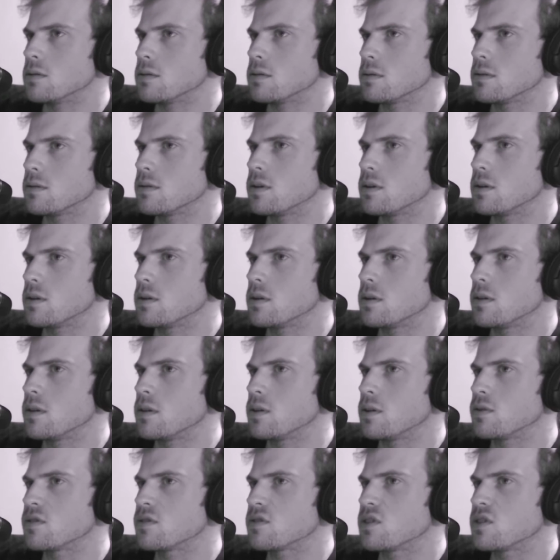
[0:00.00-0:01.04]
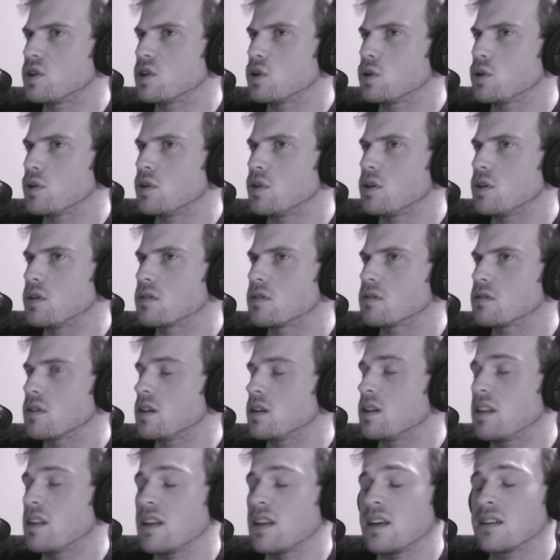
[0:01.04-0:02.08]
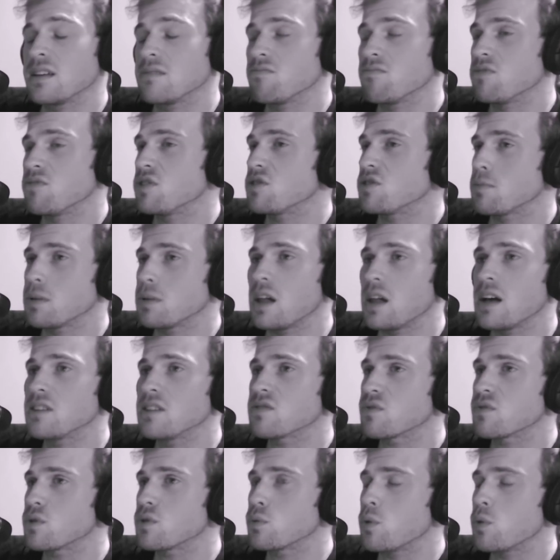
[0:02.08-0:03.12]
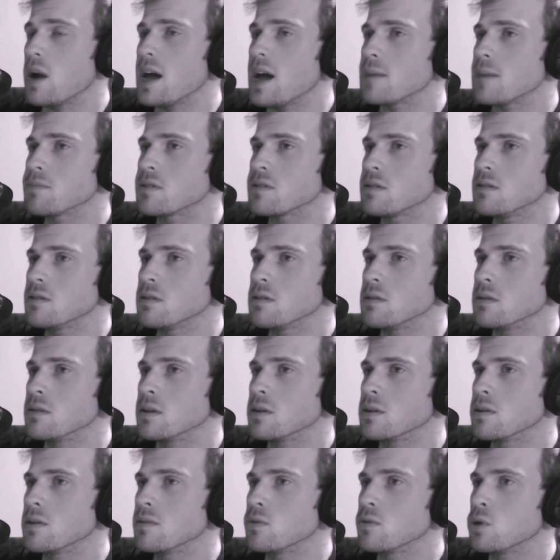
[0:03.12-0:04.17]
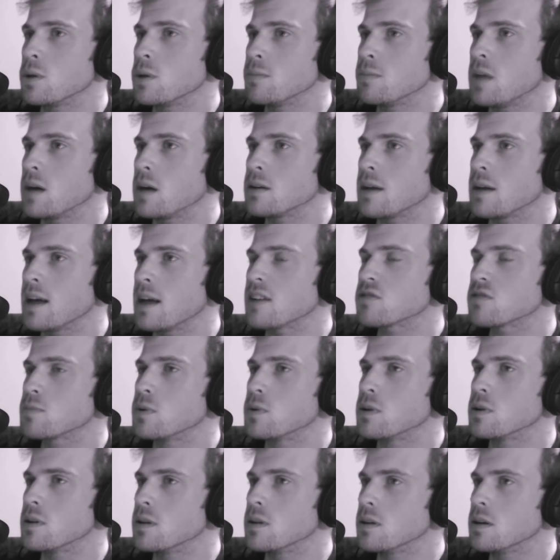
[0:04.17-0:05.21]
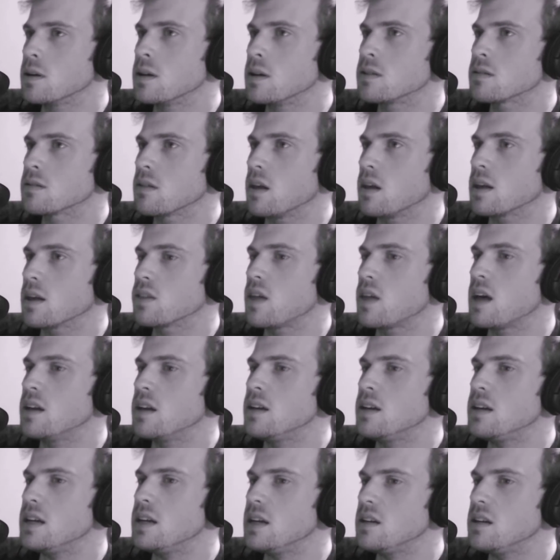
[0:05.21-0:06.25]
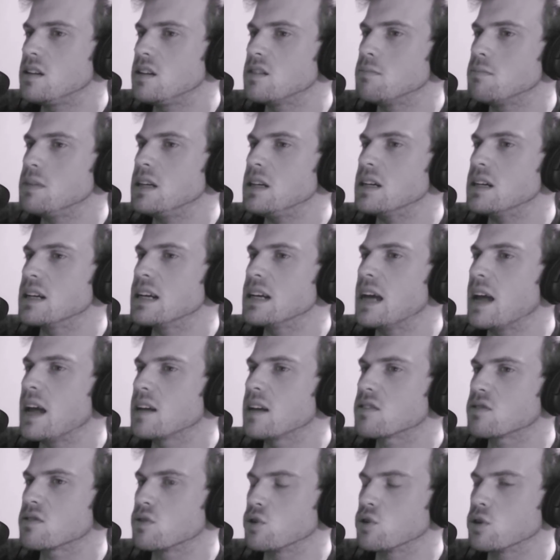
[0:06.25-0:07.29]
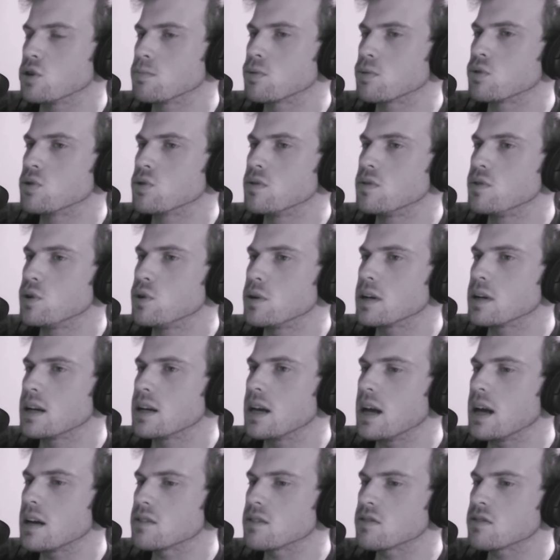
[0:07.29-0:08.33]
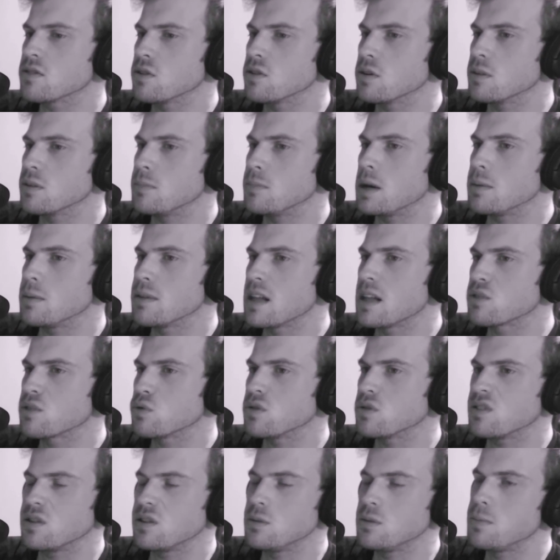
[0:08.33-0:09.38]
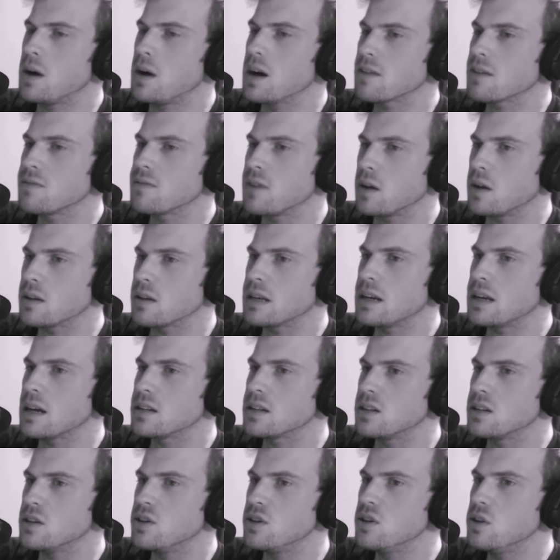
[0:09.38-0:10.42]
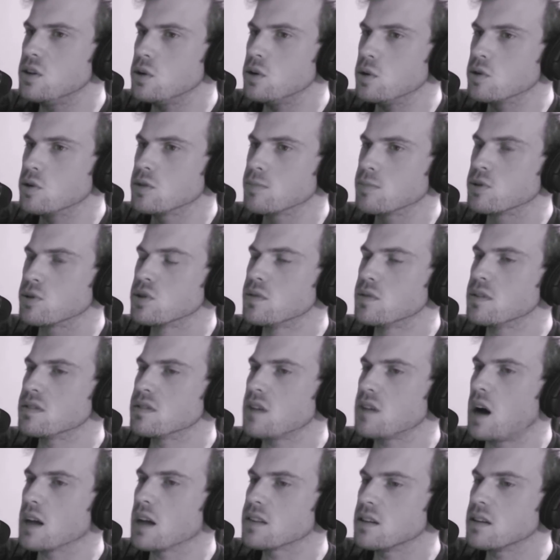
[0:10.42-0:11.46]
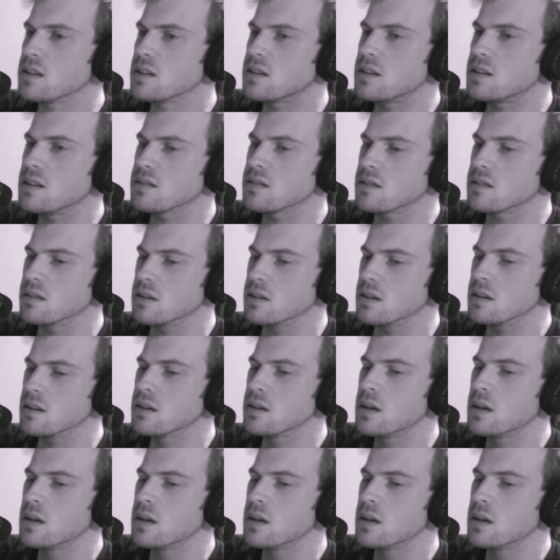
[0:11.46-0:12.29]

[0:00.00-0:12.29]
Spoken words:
There's still this, and this applies for rap too. Even though I'm not an expert in it, it's like that need to be a gangster to prove you're a gangster, and maybe that's what Tupac felt he had to do to prove his authenticity,